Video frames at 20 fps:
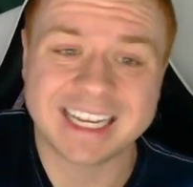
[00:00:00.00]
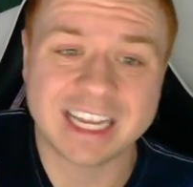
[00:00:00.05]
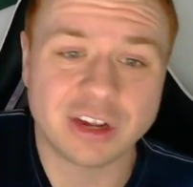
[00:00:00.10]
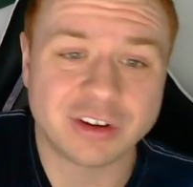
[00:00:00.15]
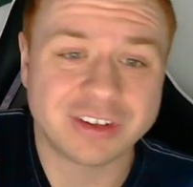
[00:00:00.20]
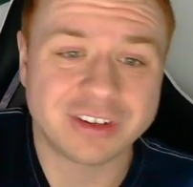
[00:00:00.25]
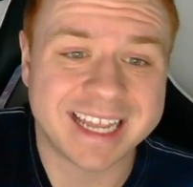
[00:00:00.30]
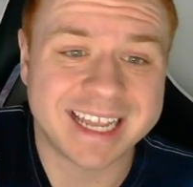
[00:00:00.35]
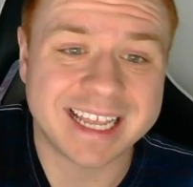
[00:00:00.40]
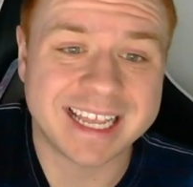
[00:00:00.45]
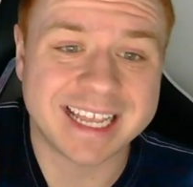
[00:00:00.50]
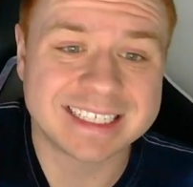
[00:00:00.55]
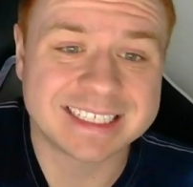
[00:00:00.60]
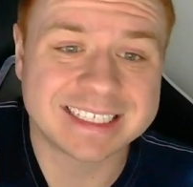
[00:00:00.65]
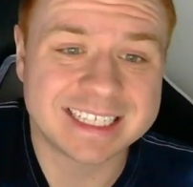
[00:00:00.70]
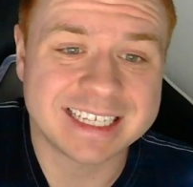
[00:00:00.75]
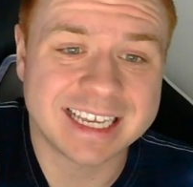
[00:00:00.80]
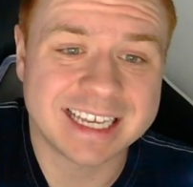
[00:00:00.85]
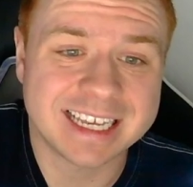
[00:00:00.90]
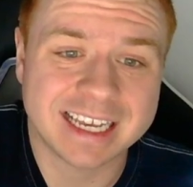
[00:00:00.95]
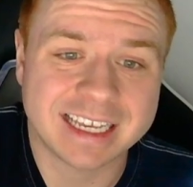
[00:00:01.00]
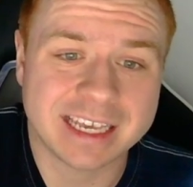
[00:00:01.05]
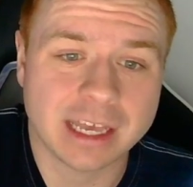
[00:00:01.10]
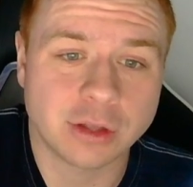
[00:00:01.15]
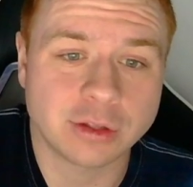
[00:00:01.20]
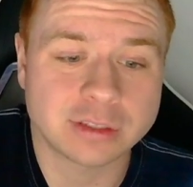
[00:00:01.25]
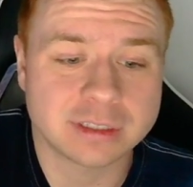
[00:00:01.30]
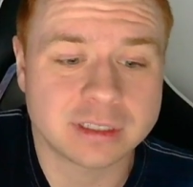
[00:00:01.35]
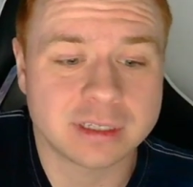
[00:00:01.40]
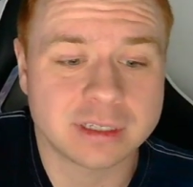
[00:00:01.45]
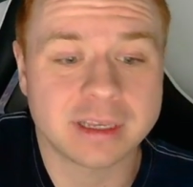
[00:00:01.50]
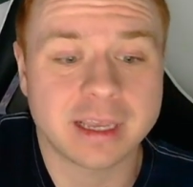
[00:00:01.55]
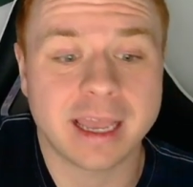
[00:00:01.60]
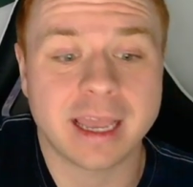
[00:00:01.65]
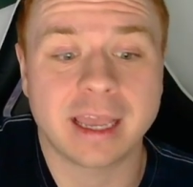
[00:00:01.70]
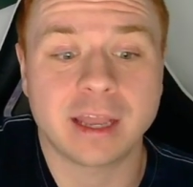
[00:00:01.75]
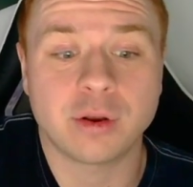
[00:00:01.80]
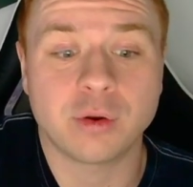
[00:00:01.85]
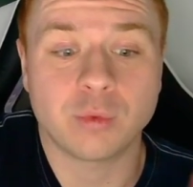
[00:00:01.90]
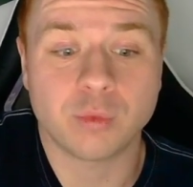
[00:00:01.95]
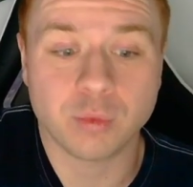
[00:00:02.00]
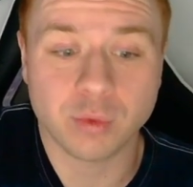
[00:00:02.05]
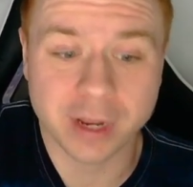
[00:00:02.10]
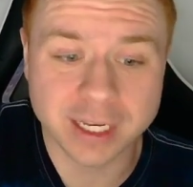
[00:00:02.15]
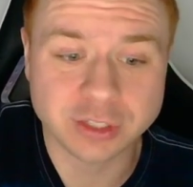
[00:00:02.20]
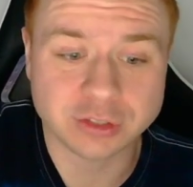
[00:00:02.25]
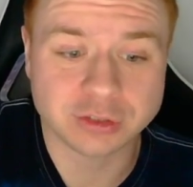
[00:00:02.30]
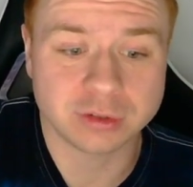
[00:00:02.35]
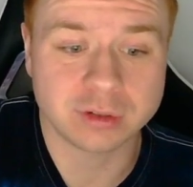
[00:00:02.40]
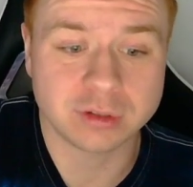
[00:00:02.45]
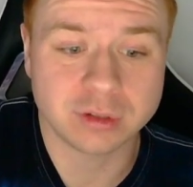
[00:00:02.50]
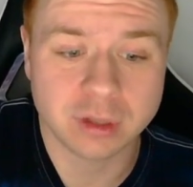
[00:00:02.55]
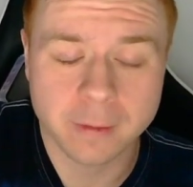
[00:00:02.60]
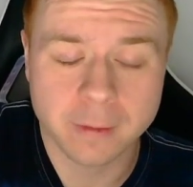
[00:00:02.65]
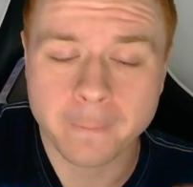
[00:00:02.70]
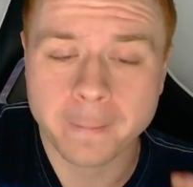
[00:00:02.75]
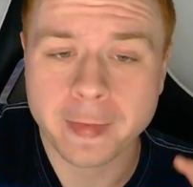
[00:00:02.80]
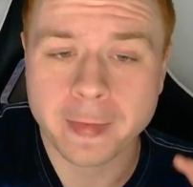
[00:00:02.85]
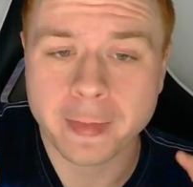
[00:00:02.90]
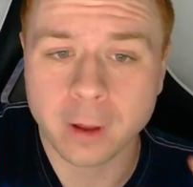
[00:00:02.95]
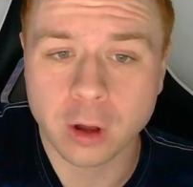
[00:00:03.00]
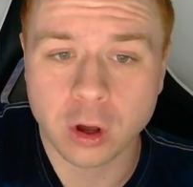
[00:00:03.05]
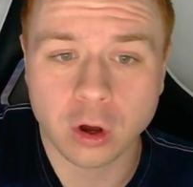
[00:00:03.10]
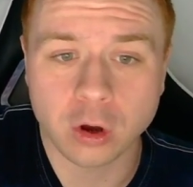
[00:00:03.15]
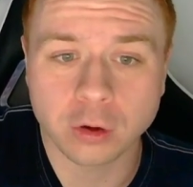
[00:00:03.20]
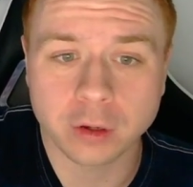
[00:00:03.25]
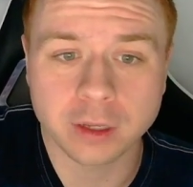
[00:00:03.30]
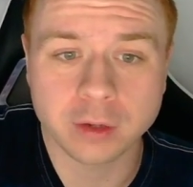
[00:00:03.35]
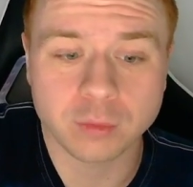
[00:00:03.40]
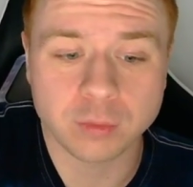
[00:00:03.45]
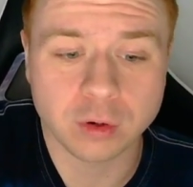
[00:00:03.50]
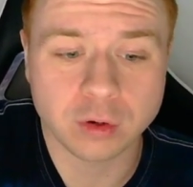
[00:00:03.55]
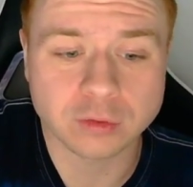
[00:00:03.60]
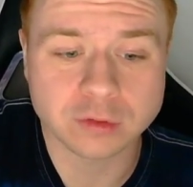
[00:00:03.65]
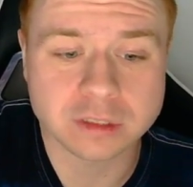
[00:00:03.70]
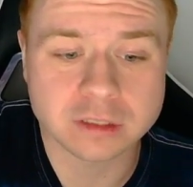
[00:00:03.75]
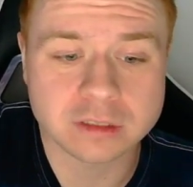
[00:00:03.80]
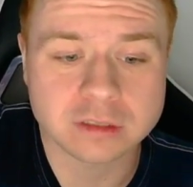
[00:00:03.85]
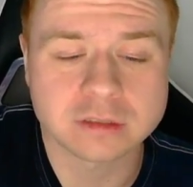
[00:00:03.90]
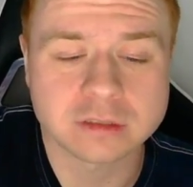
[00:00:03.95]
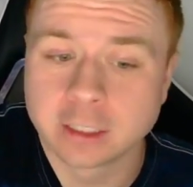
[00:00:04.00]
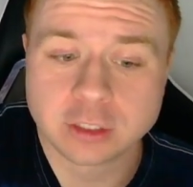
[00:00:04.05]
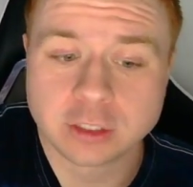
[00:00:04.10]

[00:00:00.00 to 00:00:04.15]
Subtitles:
Now, Daisy, Kelsey, and Rachel all get roses.